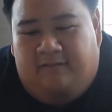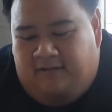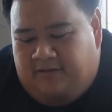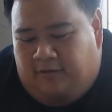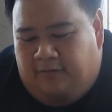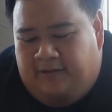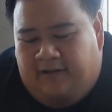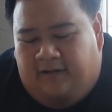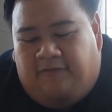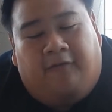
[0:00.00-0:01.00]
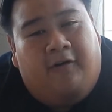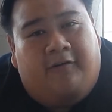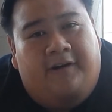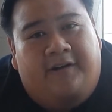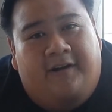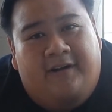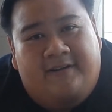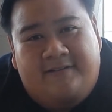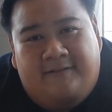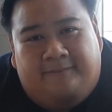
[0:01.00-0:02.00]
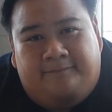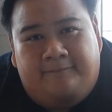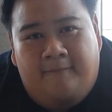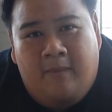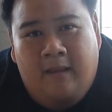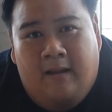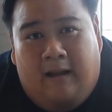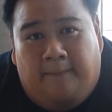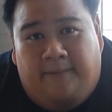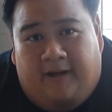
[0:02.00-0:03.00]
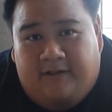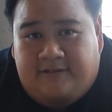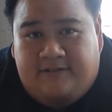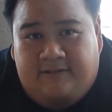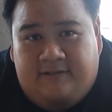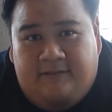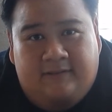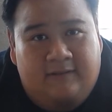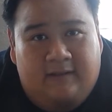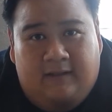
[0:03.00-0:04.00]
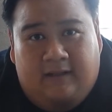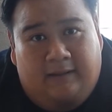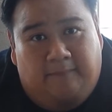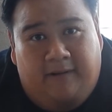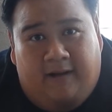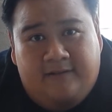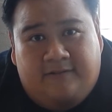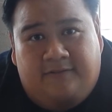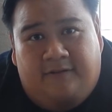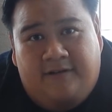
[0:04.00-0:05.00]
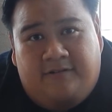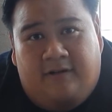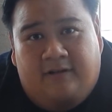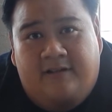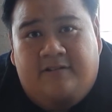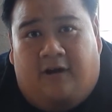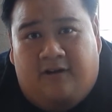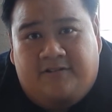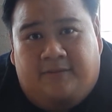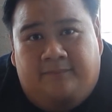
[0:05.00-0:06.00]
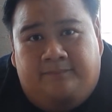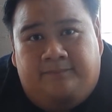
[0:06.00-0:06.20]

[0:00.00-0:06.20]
We'll go with the 4 criteria. Ambiance. Ambiance of the restaurant is awesome.